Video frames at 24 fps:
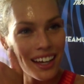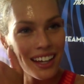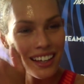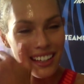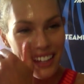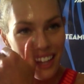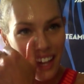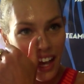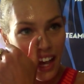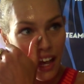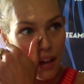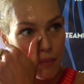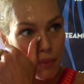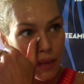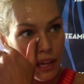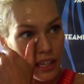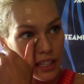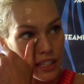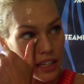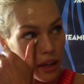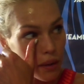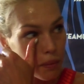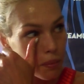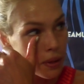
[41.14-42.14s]
Yeah,
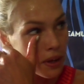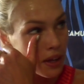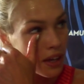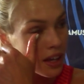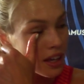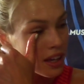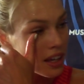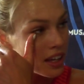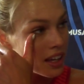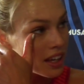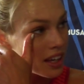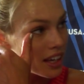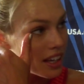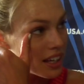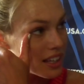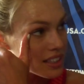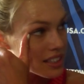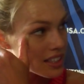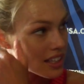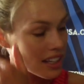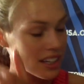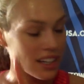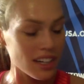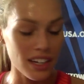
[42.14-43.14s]
banged up
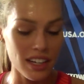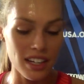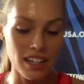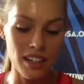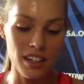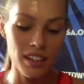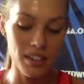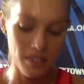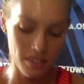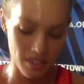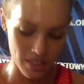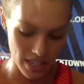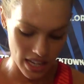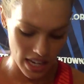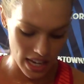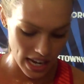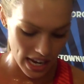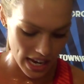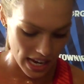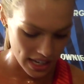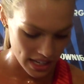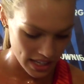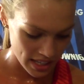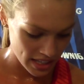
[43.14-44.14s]
is a good
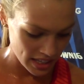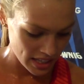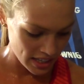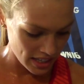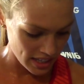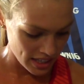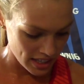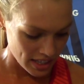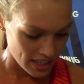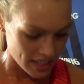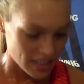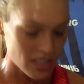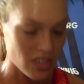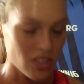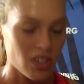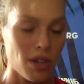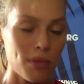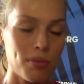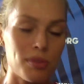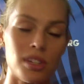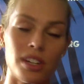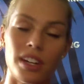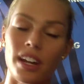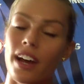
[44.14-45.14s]
uh,
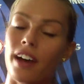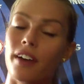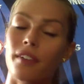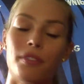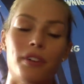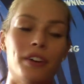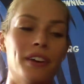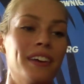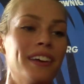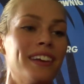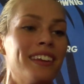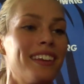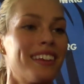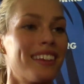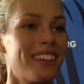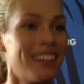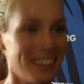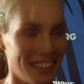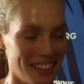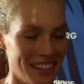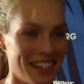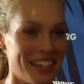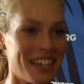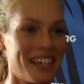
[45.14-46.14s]
description of
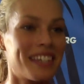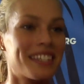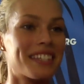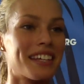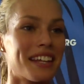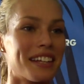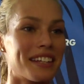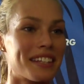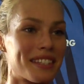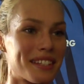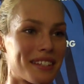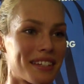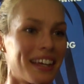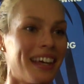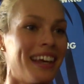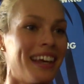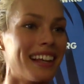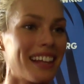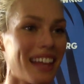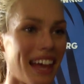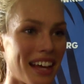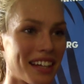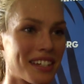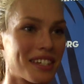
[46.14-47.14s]
since
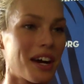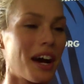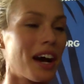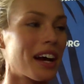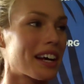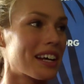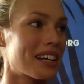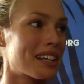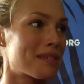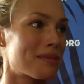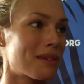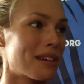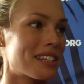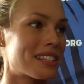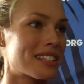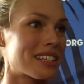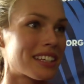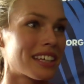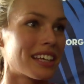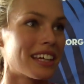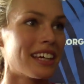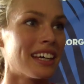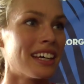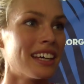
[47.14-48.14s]
last August,
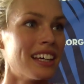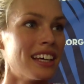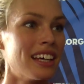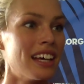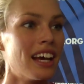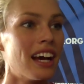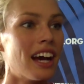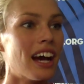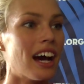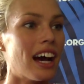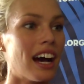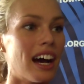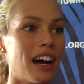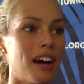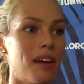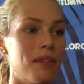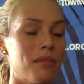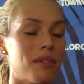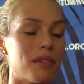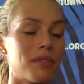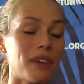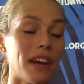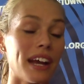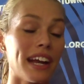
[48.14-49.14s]
basically.
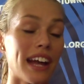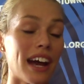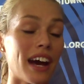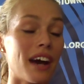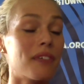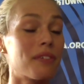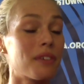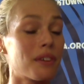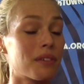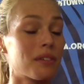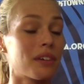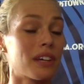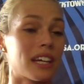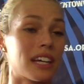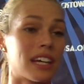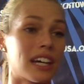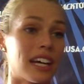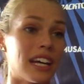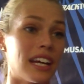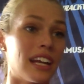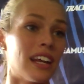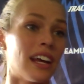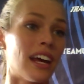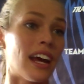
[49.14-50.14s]
Um, right now, I feel really
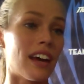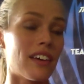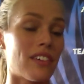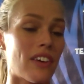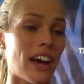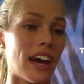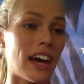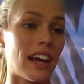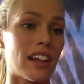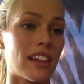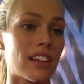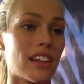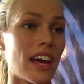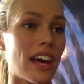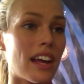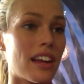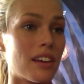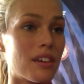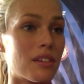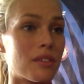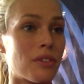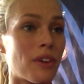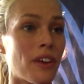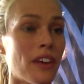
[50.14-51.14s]
good. I've had a lot
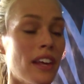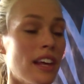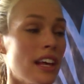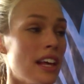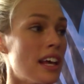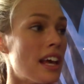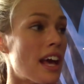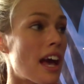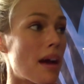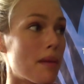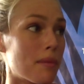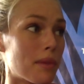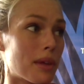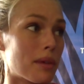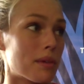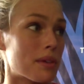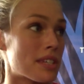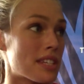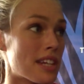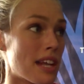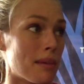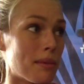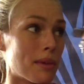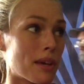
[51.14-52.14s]
of Emily
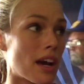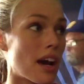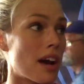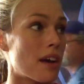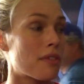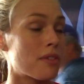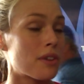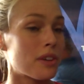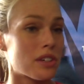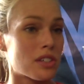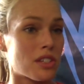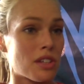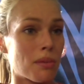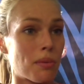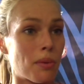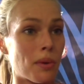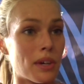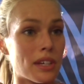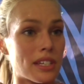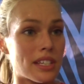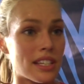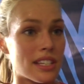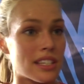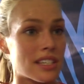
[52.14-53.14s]
was naming off her
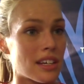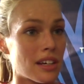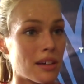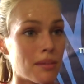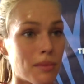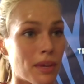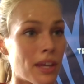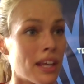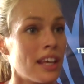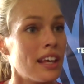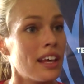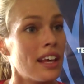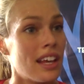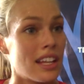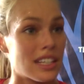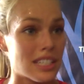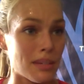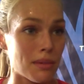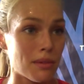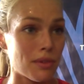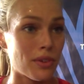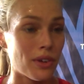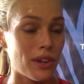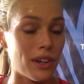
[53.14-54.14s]
support system in
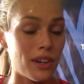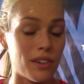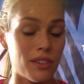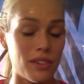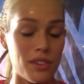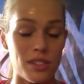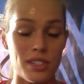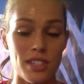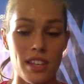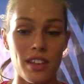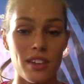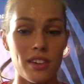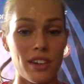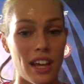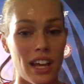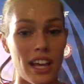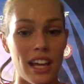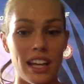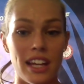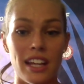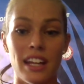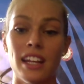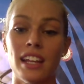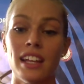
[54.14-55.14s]
some of her interviews the other
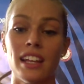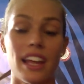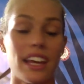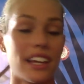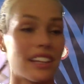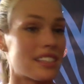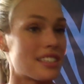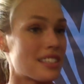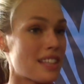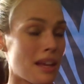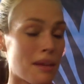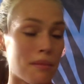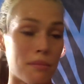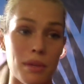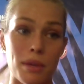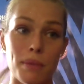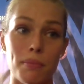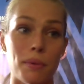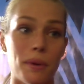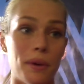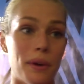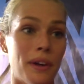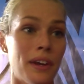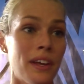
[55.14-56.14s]
day, and like the same
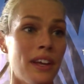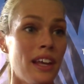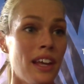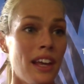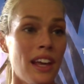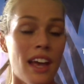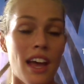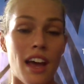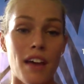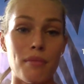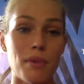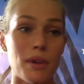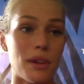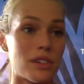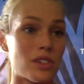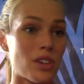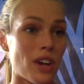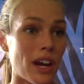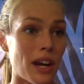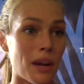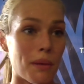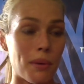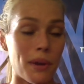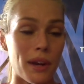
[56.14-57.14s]
people have been
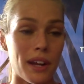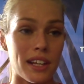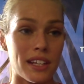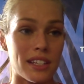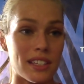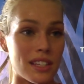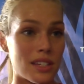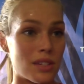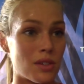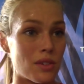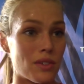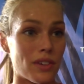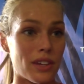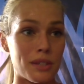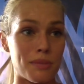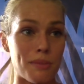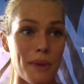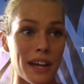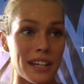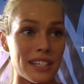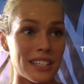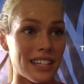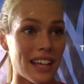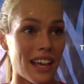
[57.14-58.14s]
trying to put us, the two of us
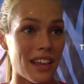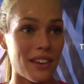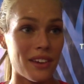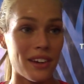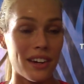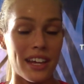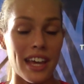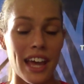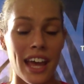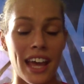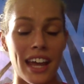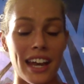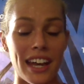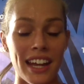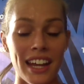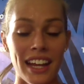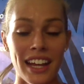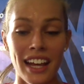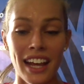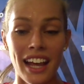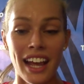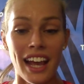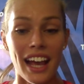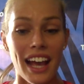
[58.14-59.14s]
back together again.
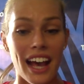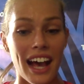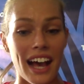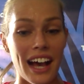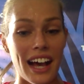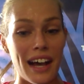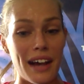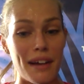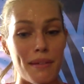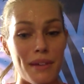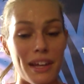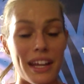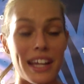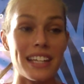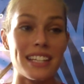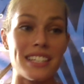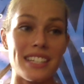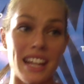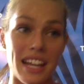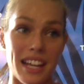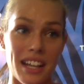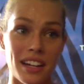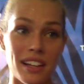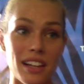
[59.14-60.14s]
Um,
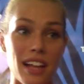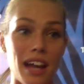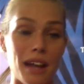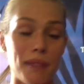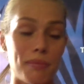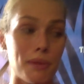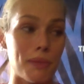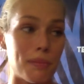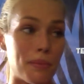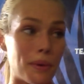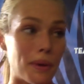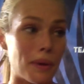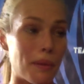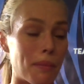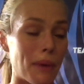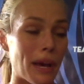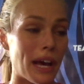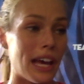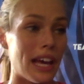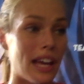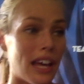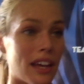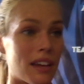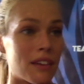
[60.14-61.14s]
it's taken a lot of people,
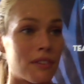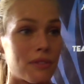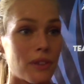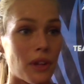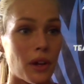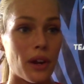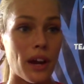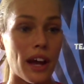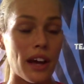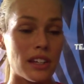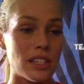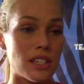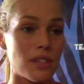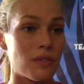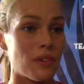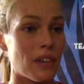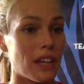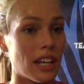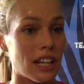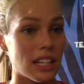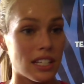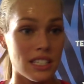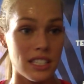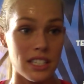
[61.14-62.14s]
but flown out to
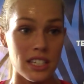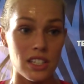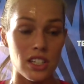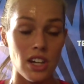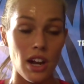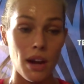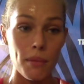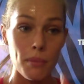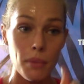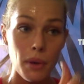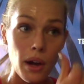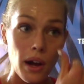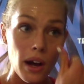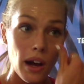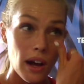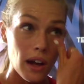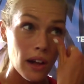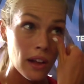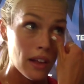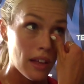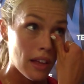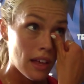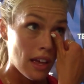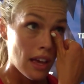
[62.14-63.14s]
Phoenix to see John
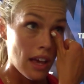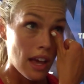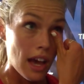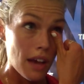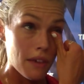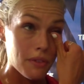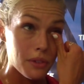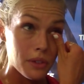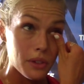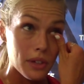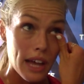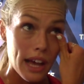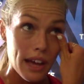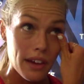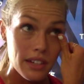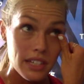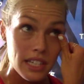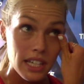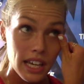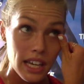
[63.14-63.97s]
Ball. I flew down